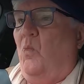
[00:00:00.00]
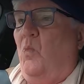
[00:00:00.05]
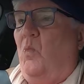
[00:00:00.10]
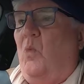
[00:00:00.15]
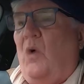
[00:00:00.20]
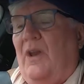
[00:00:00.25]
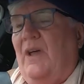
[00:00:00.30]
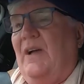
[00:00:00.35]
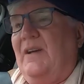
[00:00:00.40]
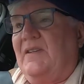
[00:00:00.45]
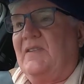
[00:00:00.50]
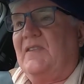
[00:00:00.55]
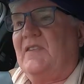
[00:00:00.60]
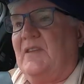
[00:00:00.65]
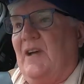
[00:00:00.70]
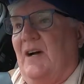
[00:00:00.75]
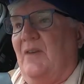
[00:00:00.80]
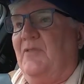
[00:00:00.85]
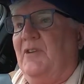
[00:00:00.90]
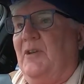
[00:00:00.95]
What I
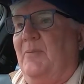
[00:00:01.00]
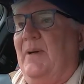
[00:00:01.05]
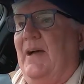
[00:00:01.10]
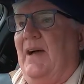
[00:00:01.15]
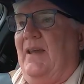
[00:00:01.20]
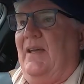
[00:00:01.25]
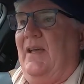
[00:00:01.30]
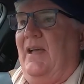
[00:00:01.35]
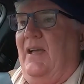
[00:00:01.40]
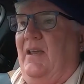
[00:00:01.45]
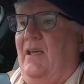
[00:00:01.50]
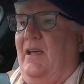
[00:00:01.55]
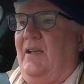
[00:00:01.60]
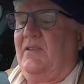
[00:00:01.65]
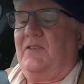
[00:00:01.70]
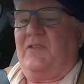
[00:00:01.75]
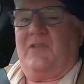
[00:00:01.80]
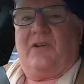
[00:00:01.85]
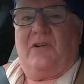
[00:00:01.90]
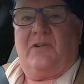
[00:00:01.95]
discovered about
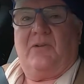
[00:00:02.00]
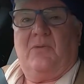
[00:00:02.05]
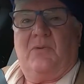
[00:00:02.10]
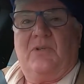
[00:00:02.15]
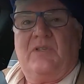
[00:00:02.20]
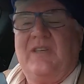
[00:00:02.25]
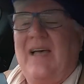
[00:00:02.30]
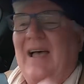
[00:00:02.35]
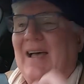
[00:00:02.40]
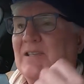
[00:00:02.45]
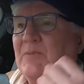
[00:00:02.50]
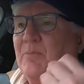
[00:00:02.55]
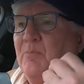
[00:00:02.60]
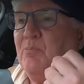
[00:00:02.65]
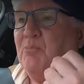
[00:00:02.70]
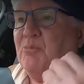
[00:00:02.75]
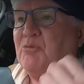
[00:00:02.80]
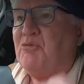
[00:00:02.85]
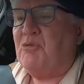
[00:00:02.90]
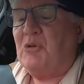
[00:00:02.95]
NX though was, as
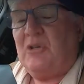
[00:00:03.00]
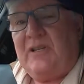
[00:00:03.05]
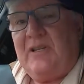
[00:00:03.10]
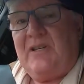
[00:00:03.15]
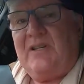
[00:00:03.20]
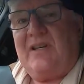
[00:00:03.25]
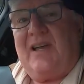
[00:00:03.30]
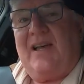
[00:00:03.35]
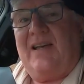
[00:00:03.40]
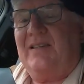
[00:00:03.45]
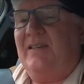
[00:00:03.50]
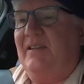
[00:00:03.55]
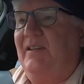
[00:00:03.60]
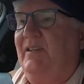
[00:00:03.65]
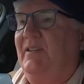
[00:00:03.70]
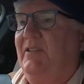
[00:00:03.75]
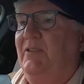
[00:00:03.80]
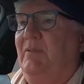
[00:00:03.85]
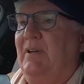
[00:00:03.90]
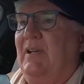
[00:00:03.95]
brilliant as it
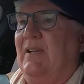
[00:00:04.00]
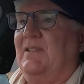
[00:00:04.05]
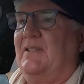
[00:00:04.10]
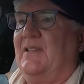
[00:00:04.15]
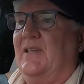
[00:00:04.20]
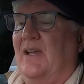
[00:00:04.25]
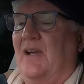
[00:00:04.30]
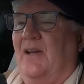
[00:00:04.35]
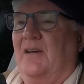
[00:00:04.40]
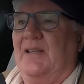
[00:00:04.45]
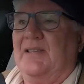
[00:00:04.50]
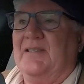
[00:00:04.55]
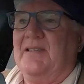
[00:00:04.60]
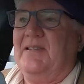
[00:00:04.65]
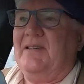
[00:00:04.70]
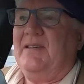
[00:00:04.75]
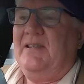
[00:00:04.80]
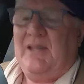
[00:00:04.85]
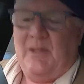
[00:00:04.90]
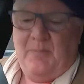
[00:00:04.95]
is around town, it's
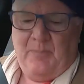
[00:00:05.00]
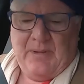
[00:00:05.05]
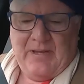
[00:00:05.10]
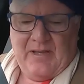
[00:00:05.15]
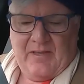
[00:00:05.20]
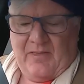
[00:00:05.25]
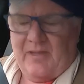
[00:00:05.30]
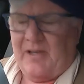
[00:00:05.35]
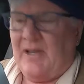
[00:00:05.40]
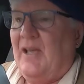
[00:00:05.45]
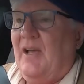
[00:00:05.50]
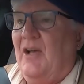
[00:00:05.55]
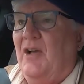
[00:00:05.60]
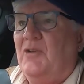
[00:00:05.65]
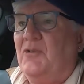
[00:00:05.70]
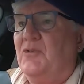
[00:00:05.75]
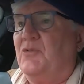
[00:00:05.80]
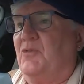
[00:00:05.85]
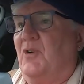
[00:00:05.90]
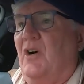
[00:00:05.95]
nippy and the
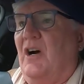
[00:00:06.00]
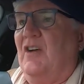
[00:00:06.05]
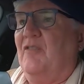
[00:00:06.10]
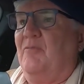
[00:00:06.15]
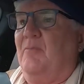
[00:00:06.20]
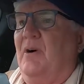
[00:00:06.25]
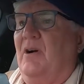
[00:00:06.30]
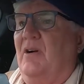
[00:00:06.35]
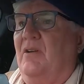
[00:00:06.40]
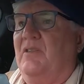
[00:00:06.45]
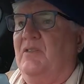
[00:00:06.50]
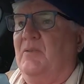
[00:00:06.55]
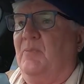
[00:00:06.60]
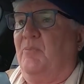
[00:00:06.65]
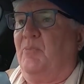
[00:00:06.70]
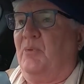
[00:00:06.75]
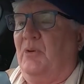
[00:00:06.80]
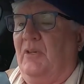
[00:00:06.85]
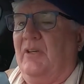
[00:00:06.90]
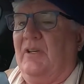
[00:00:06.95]
drive modes are
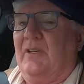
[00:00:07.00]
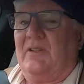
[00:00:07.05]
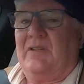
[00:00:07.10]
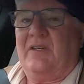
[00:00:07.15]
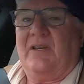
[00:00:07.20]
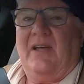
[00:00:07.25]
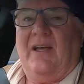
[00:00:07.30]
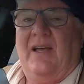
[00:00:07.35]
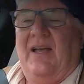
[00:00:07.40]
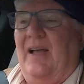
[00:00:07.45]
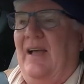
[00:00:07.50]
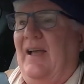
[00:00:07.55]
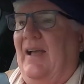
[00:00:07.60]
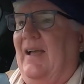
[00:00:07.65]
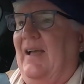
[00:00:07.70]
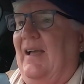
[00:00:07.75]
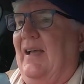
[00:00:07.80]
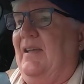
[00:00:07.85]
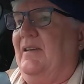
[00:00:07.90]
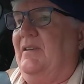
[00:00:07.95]
brilliant,
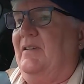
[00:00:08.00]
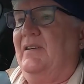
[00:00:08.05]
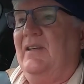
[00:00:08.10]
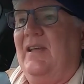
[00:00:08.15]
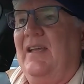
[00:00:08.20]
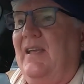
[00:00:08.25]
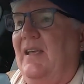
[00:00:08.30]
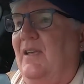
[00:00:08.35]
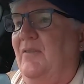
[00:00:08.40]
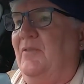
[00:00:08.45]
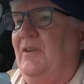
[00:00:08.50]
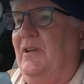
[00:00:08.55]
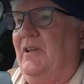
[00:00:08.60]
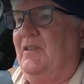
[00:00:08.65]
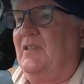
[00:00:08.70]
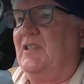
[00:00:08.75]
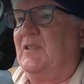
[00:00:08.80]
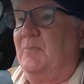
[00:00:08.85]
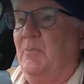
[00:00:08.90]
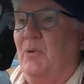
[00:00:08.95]
and even
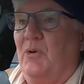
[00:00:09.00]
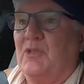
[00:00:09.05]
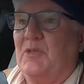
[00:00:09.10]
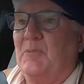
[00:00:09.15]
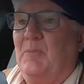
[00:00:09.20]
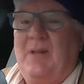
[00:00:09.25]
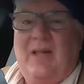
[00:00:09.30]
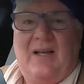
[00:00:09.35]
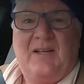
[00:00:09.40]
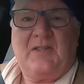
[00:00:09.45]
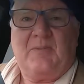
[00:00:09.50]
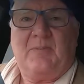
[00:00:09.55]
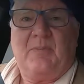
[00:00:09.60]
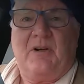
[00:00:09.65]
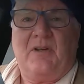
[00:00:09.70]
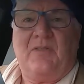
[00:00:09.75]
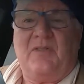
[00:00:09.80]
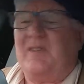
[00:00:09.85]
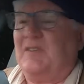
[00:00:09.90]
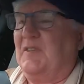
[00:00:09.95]
in Sports Plus
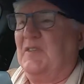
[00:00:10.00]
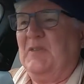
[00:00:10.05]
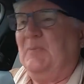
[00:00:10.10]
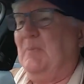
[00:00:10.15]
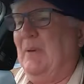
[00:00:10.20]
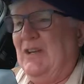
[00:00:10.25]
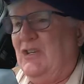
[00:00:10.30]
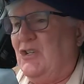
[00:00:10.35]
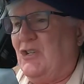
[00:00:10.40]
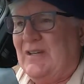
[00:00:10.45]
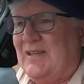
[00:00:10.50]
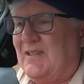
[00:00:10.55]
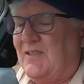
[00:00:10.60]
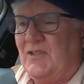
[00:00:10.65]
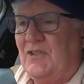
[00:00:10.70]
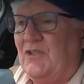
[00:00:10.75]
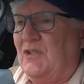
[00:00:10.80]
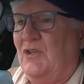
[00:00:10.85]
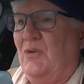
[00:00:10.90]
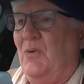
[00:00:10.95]
mode the suspension
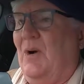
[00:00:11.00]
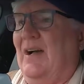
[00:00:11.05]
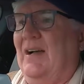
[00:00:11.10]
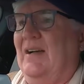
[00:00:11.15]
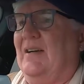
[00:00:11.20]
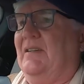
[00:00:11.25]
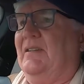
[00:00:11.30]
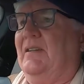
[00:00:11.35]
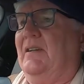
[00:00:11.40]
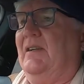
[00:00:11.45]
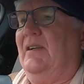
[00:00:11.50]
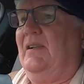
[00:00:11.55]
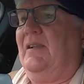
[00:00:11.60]
isn't too hard.